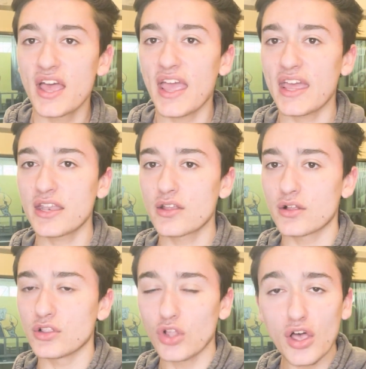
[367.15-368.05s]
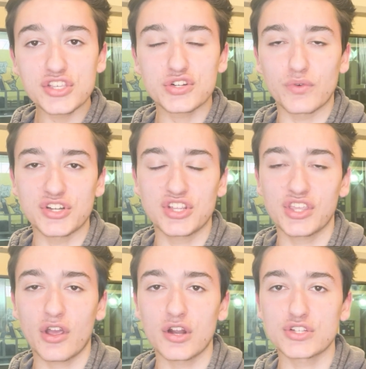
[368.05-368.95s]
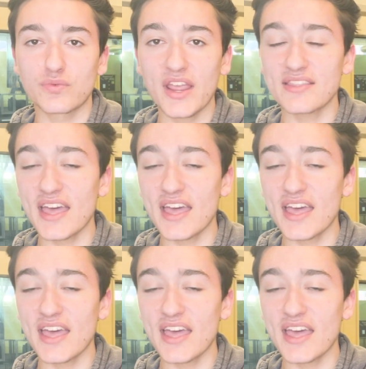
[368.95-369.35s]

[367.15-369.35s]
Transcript: and lost rushing yards, right?